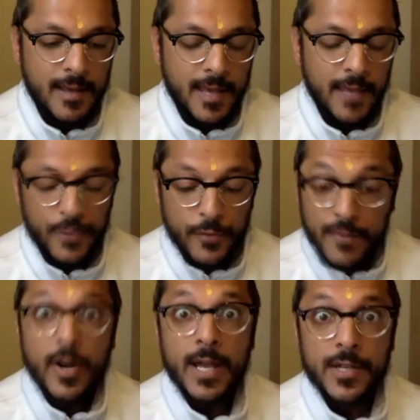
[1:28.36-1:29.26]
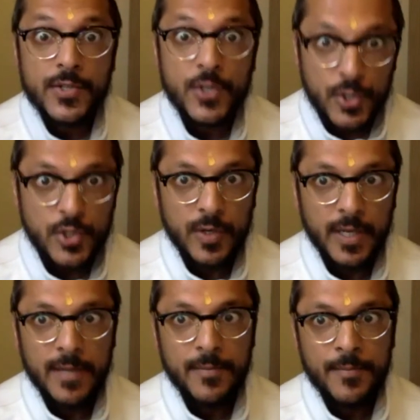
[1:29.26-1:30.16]
If you've ever had a
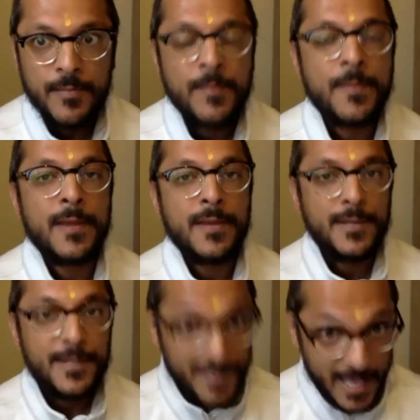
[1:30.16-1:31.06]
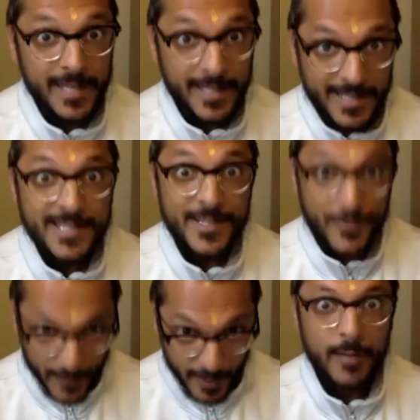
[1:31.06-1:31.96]
surgery, steadiness is
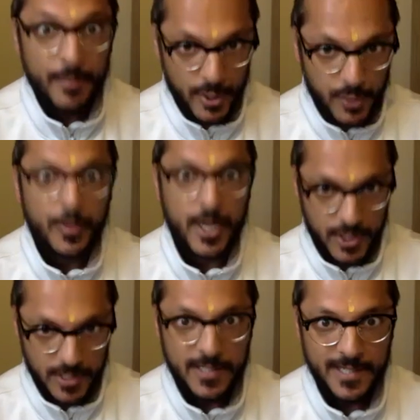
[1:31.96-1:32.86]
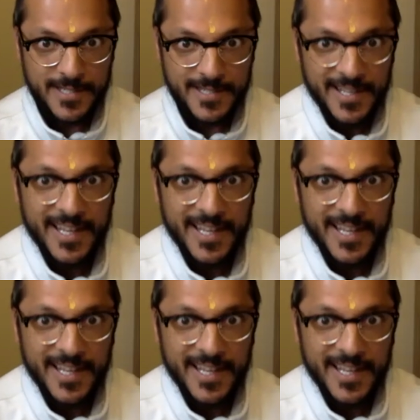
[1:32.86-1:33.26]
very much preciousness.